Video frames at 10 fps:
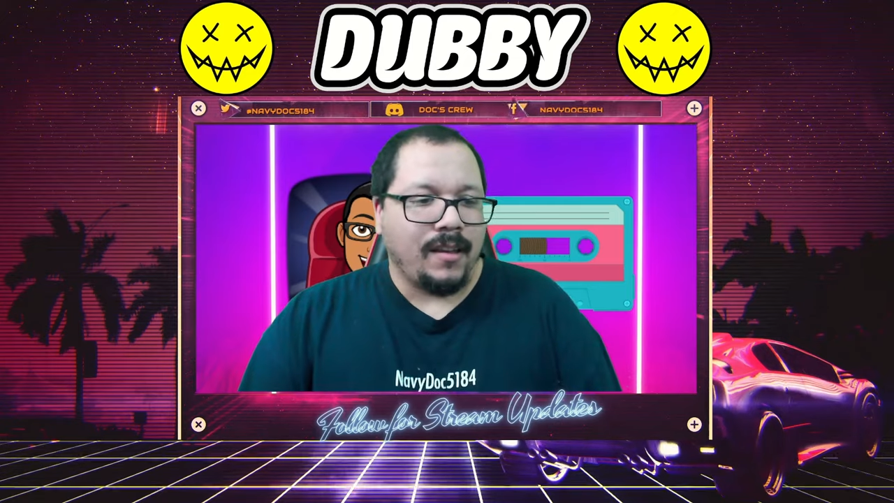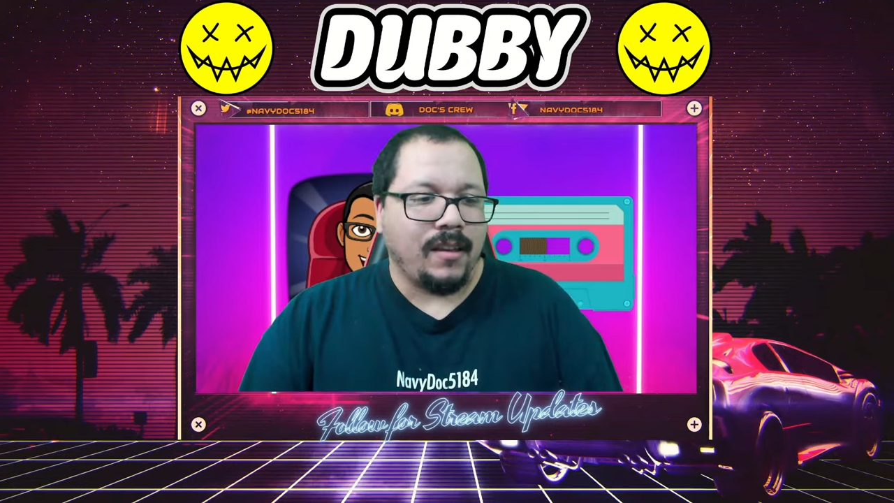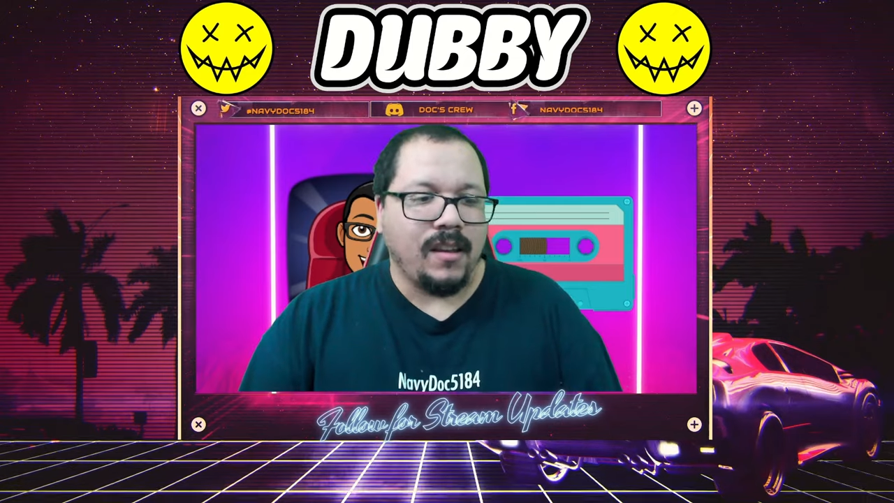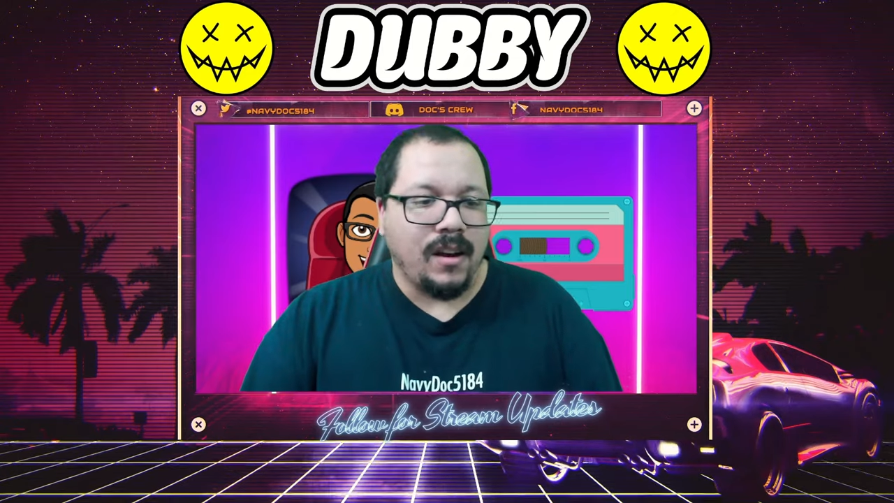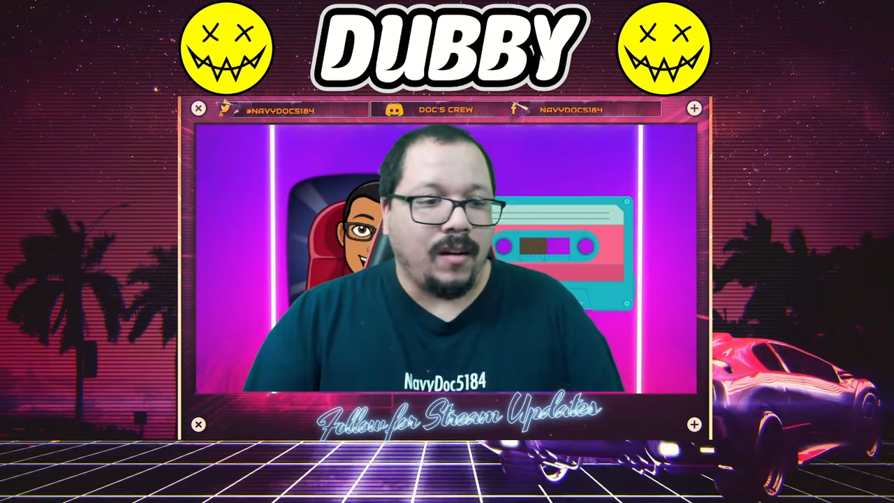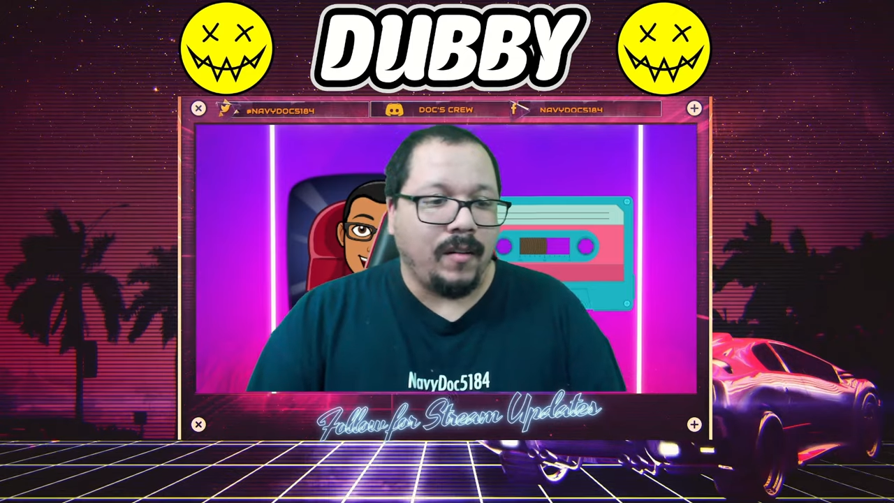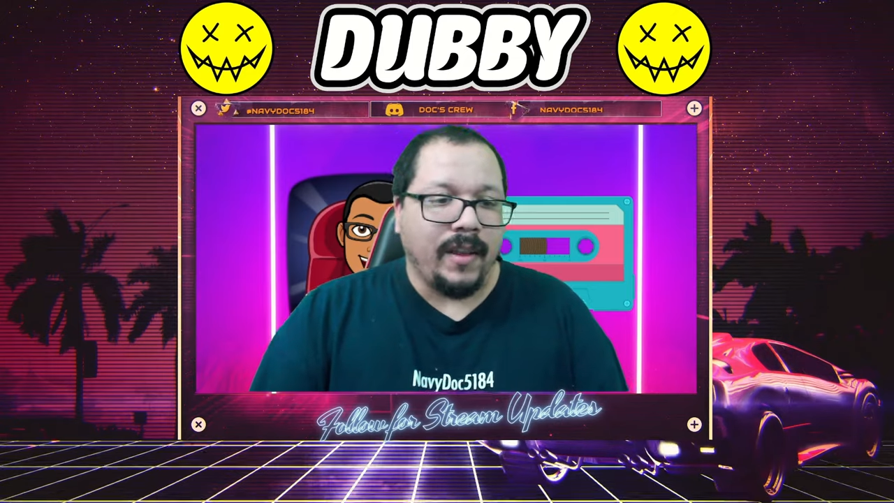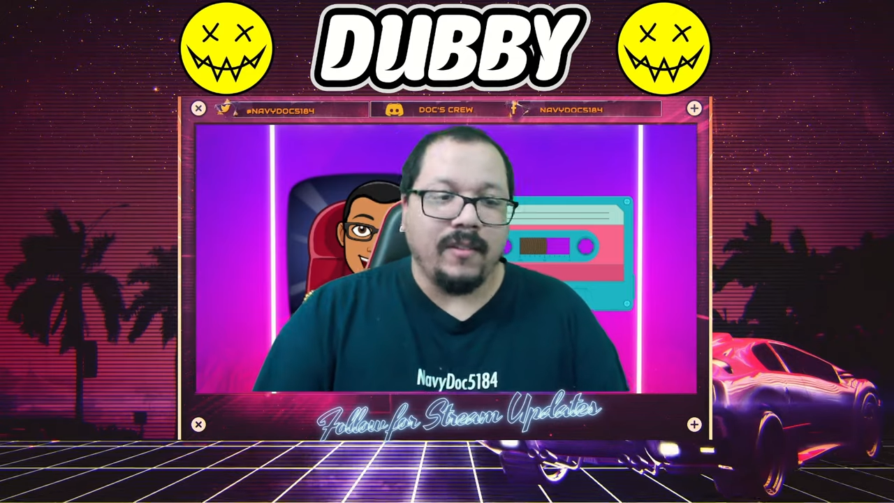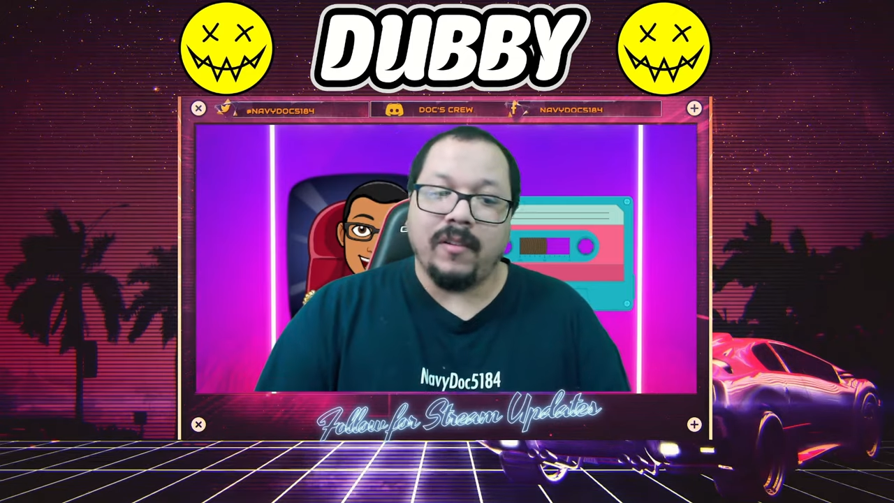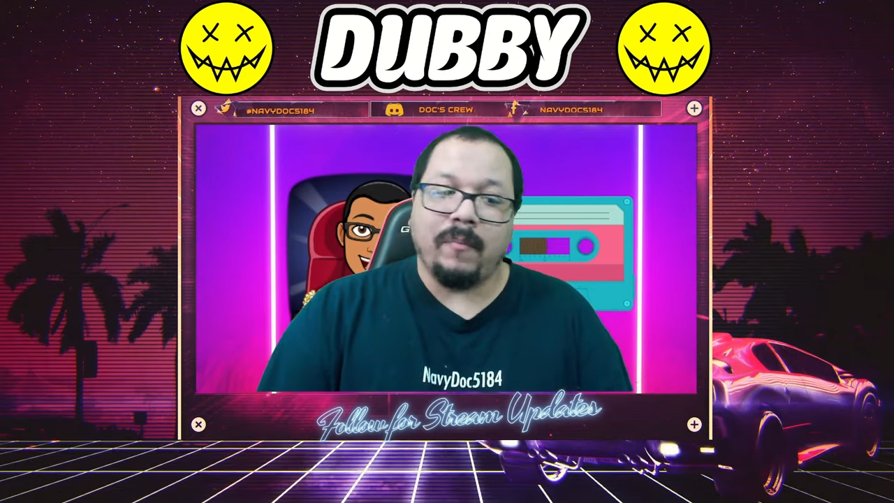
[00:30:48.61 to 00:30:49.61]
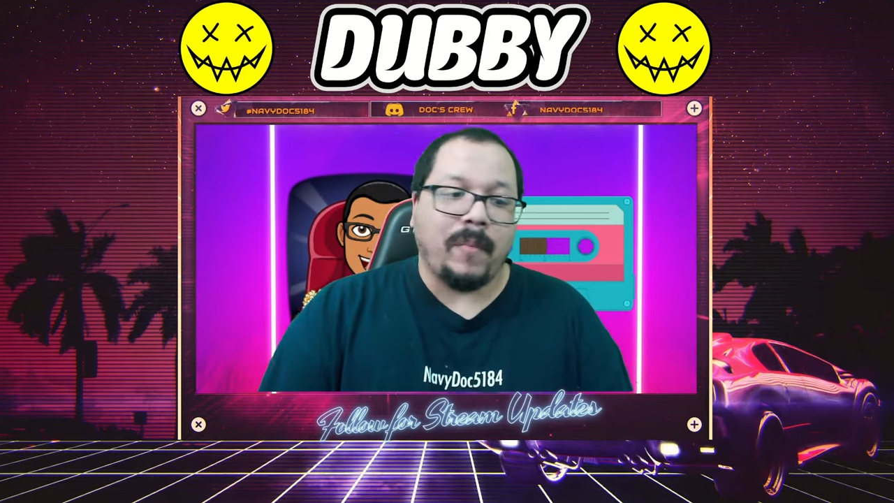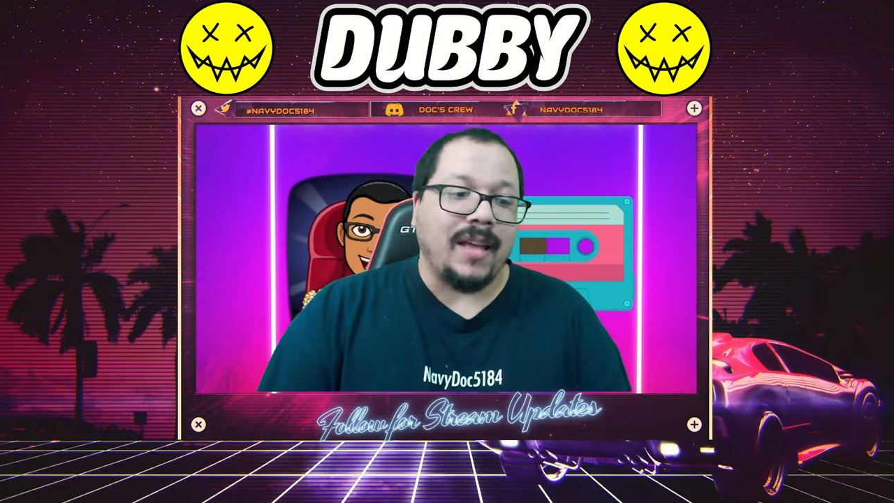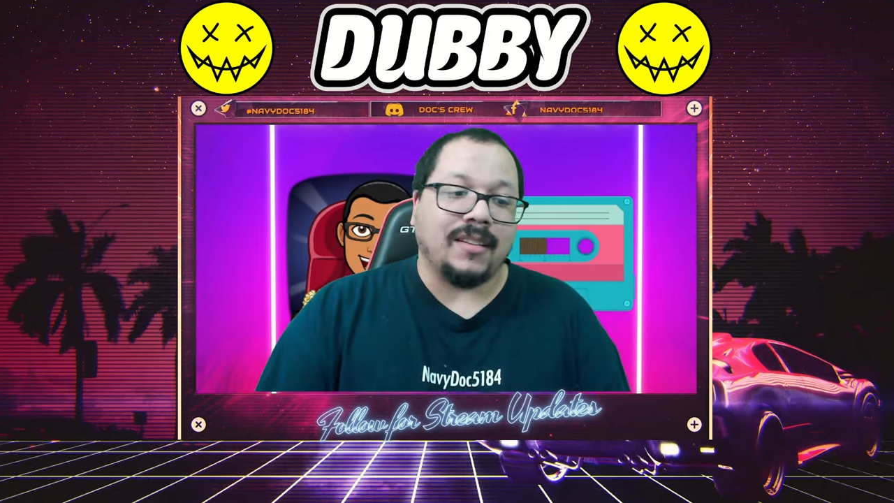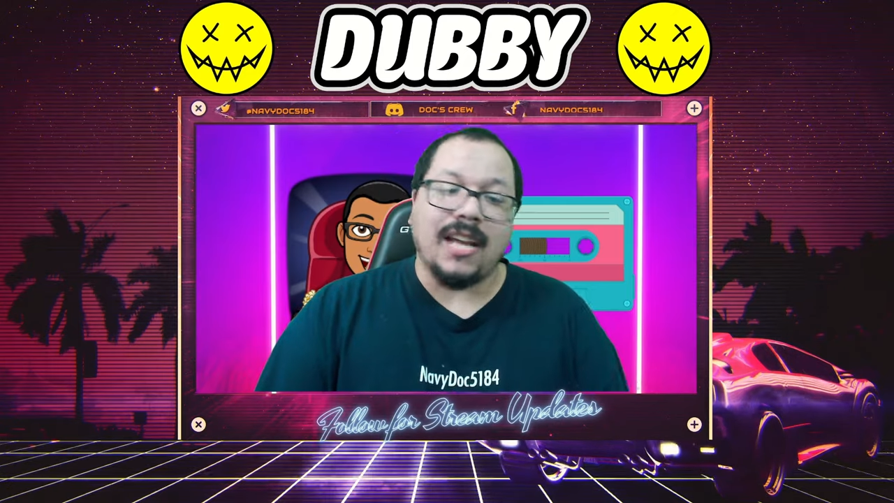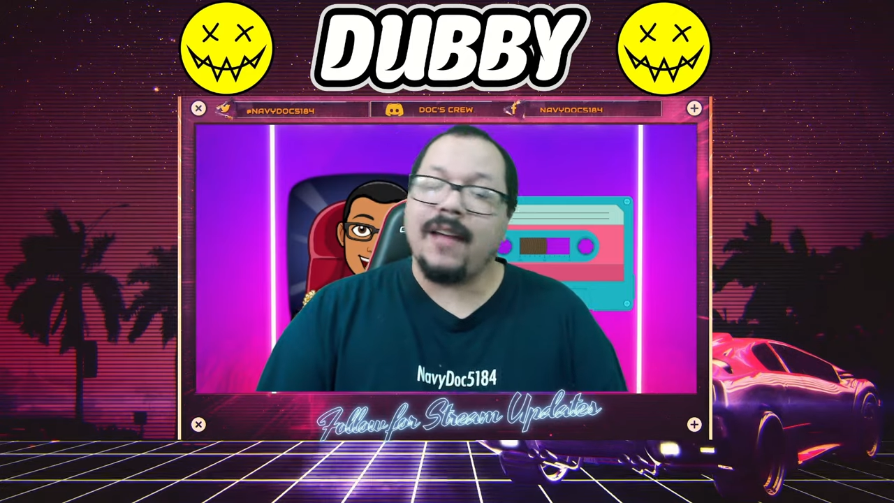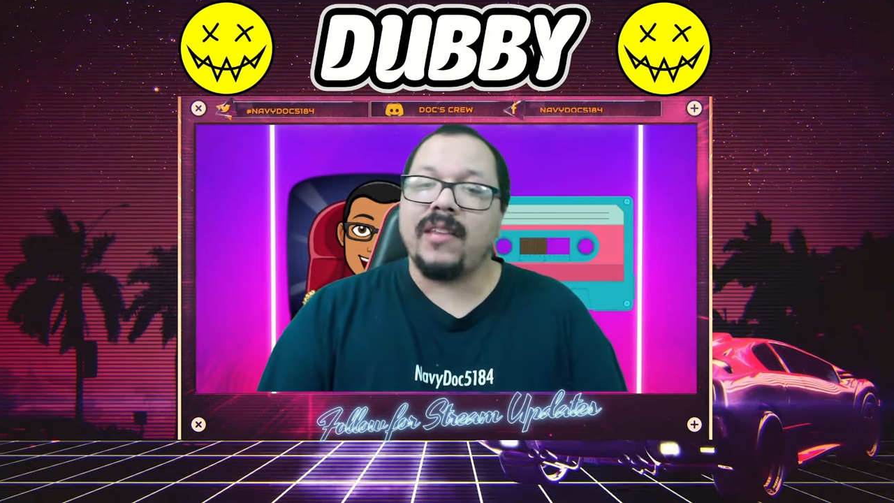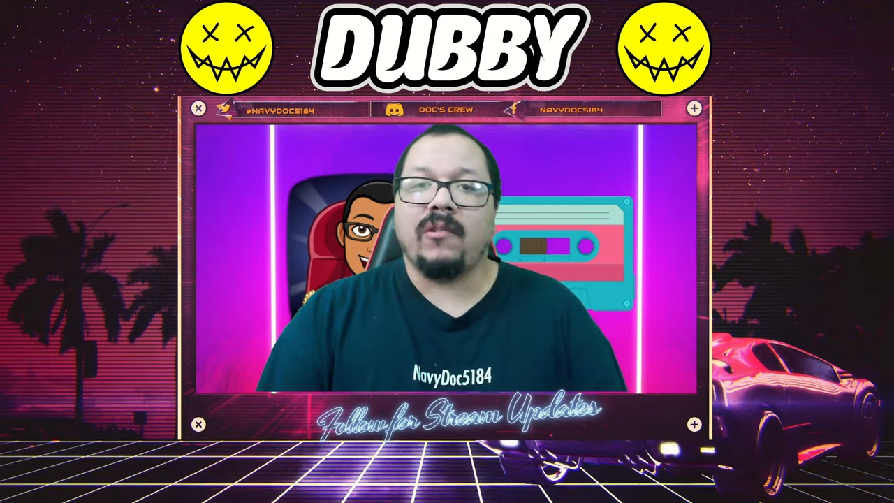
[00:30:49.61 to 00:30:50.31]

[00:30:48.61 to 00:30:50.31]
you know, it by the time they